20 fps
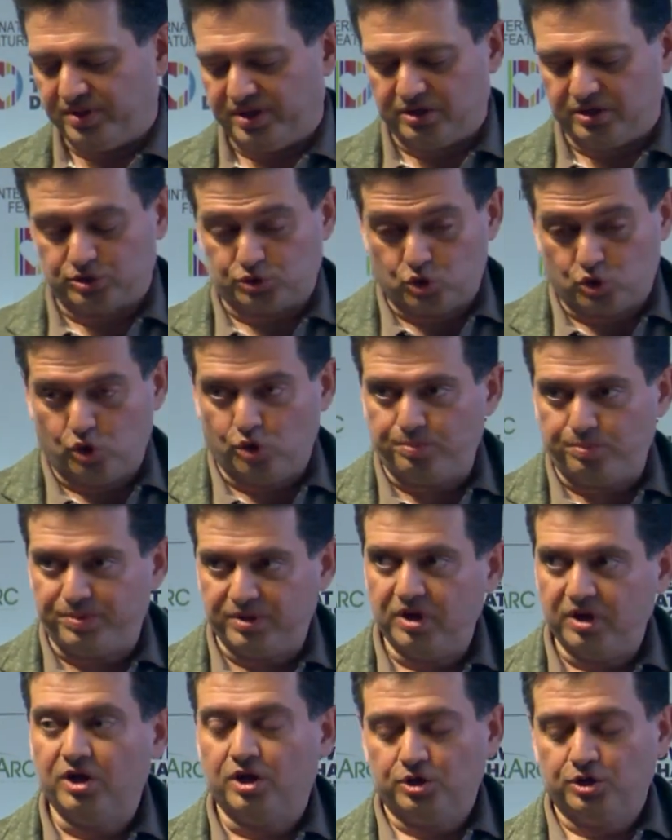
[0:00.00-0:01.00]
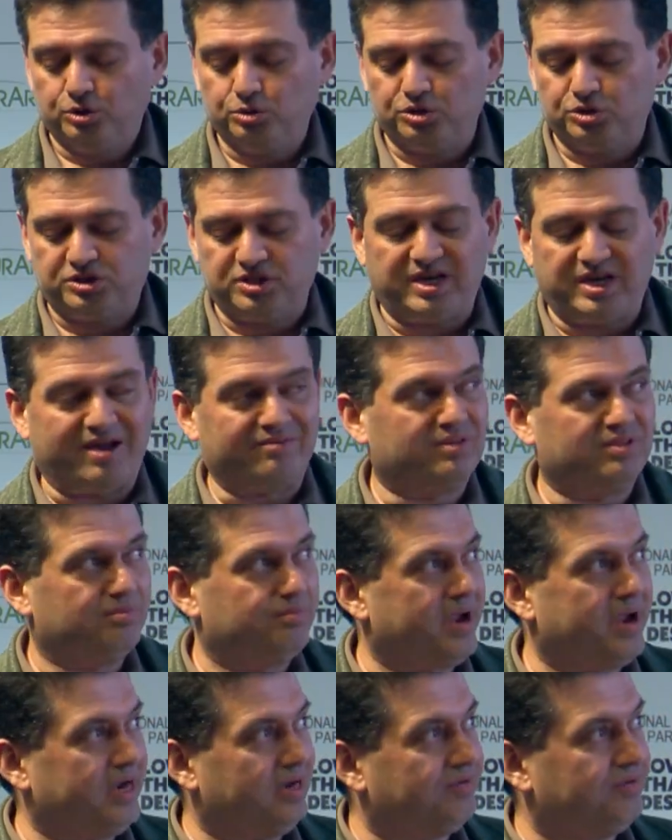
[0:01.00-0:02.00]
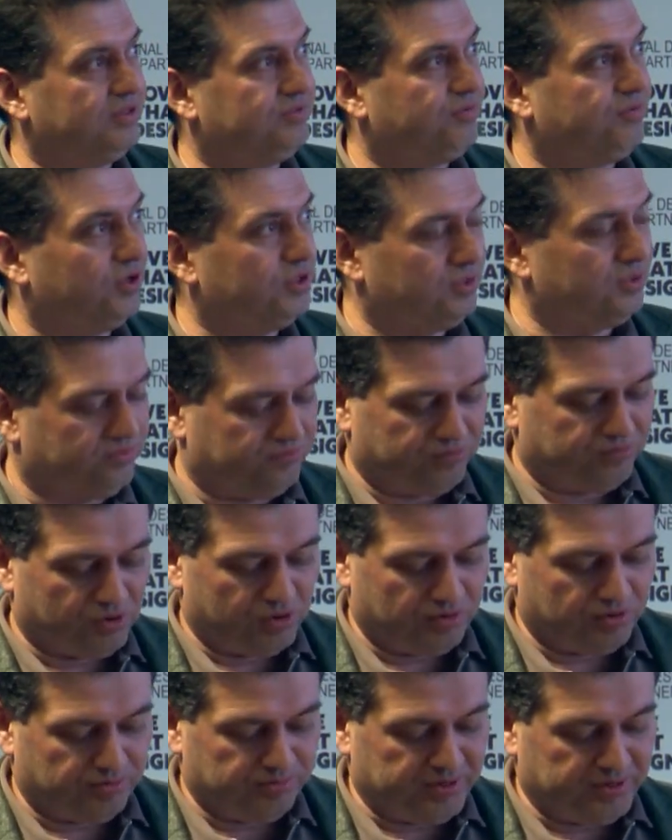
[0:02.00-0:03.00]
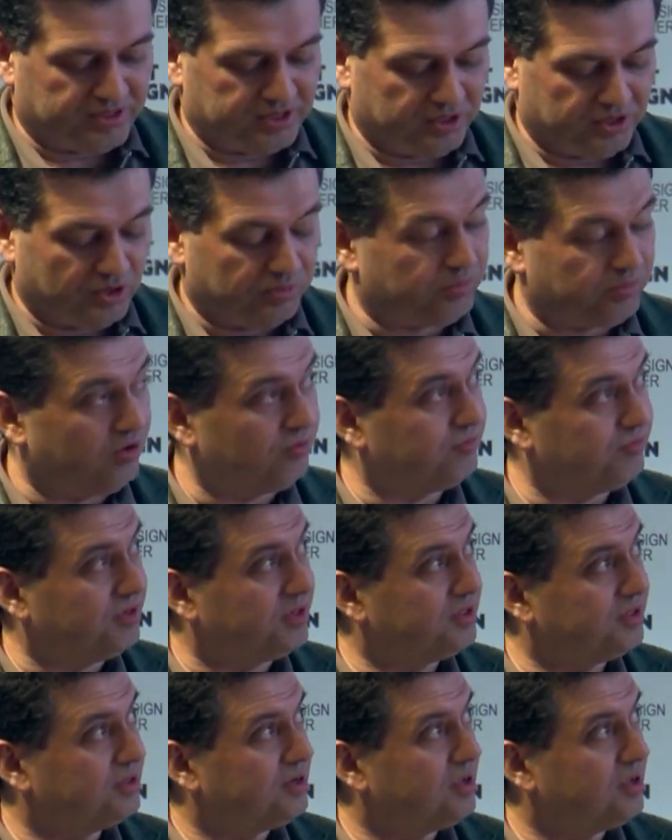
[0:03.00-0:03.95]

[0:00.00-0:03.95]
scope, you still have the bandwidth for making your profit.